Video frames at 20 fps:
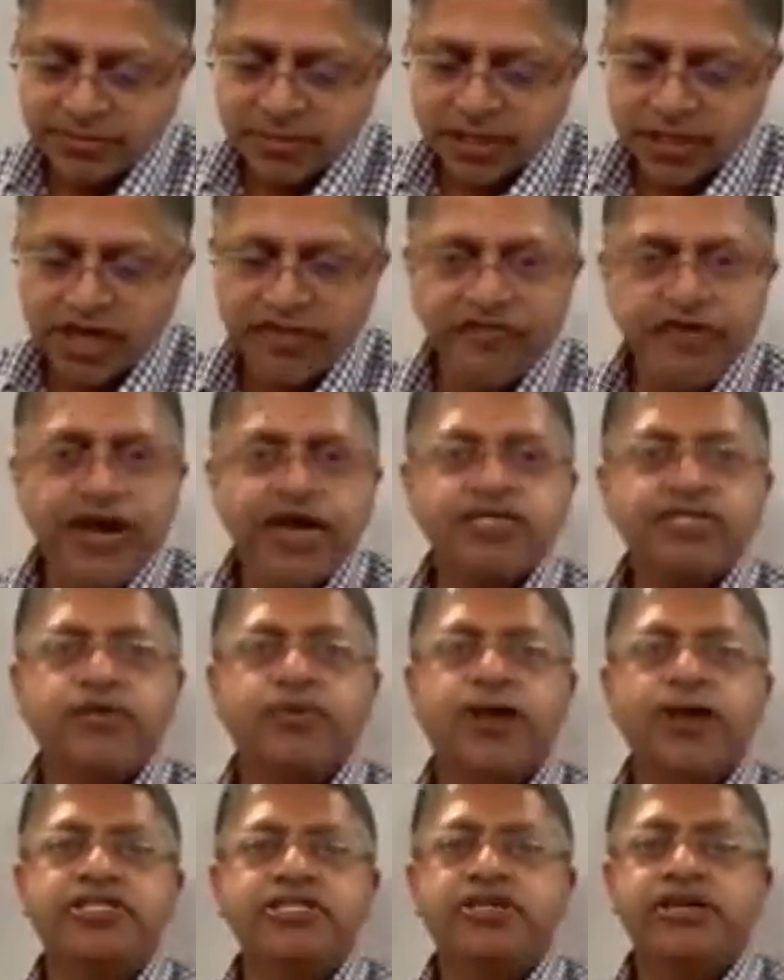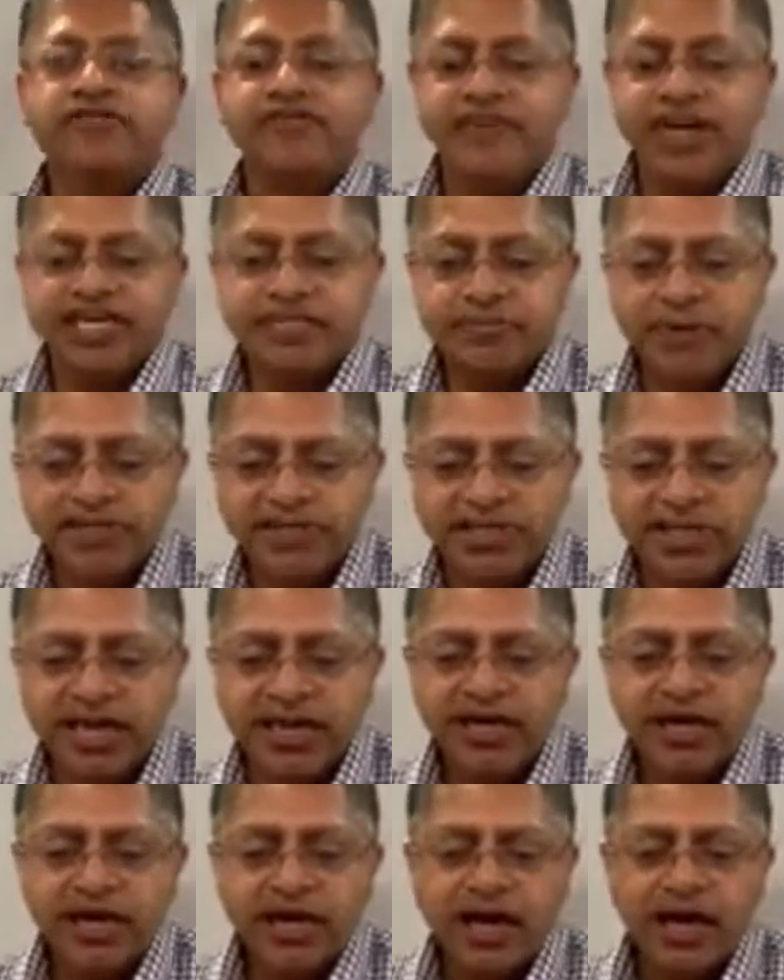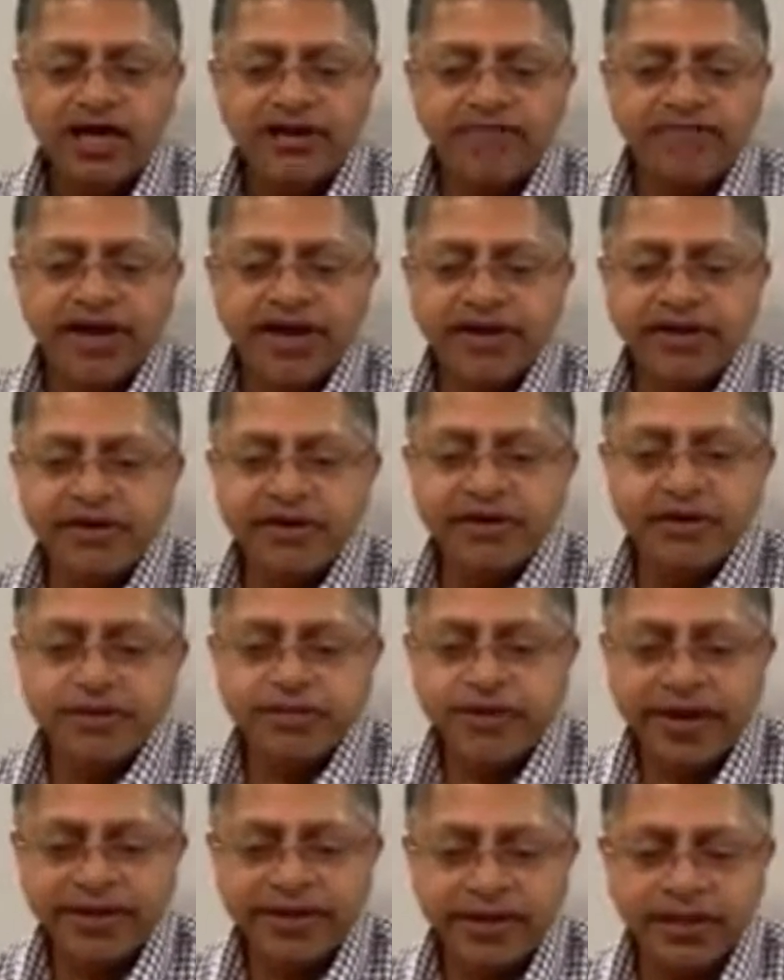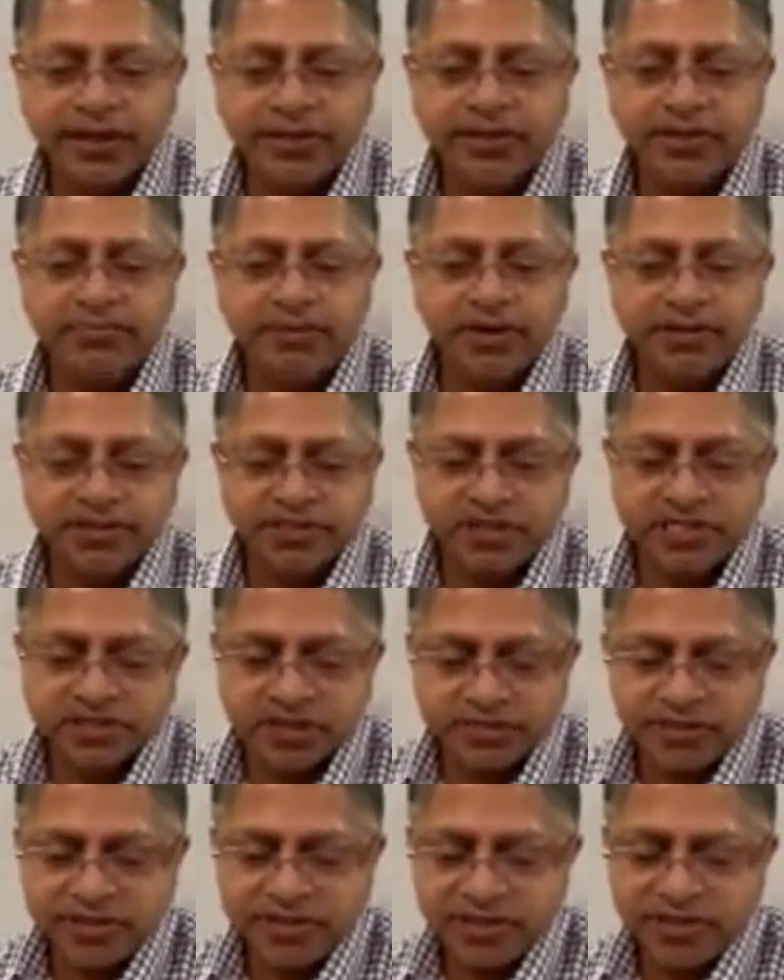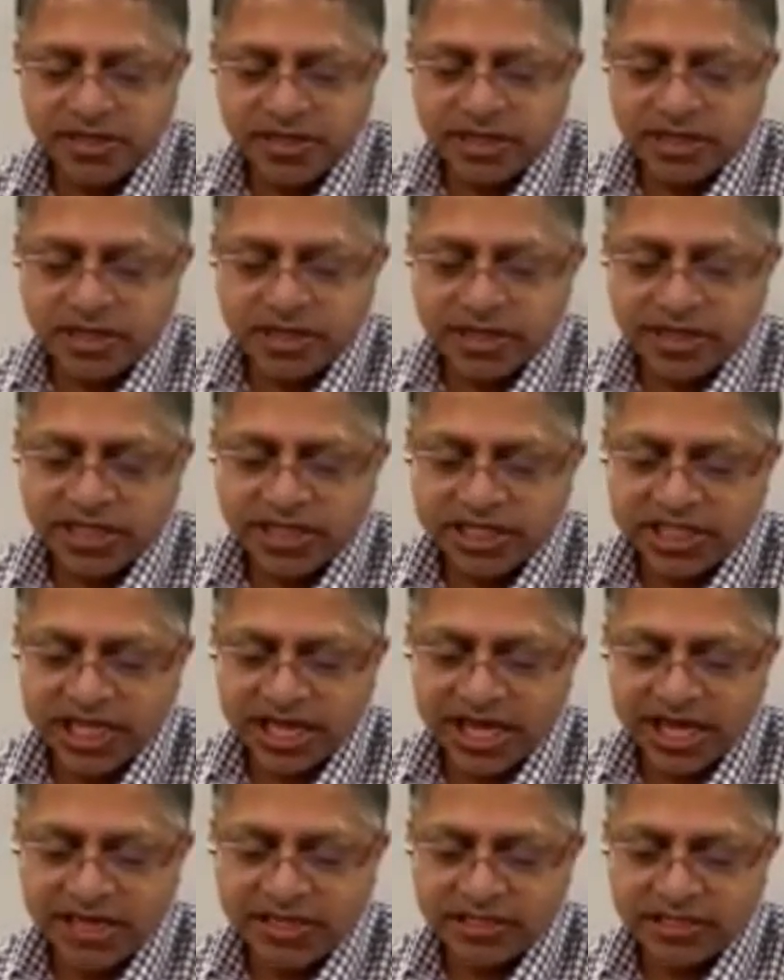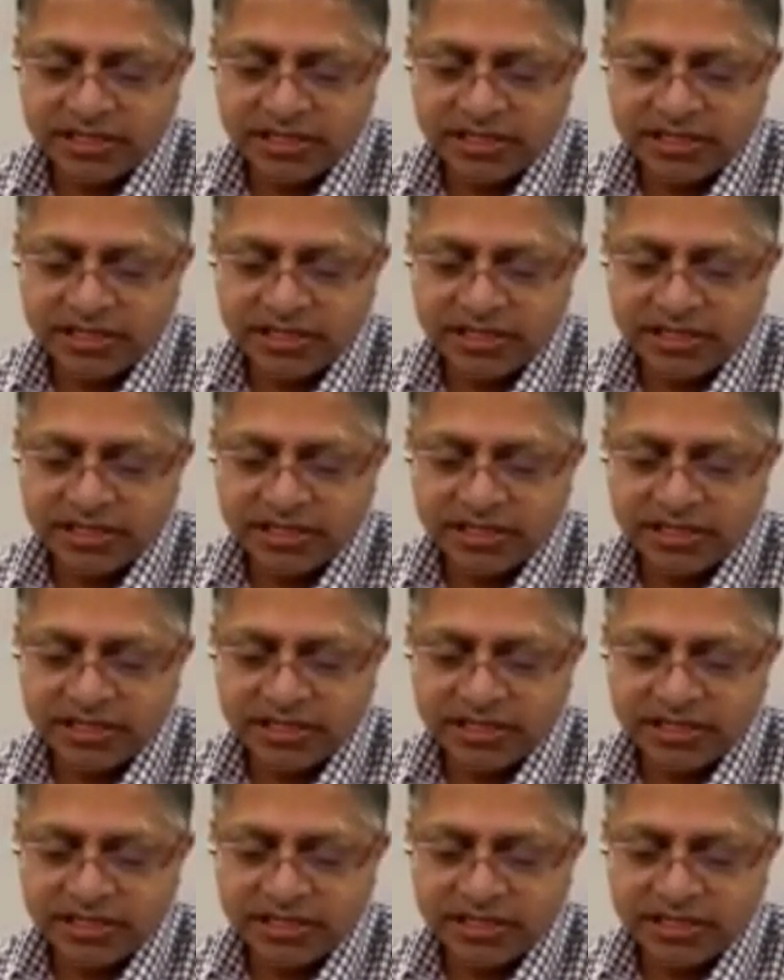If you're actually watching on Facebook tonight, I invite you to write to post those scriptures in the chat.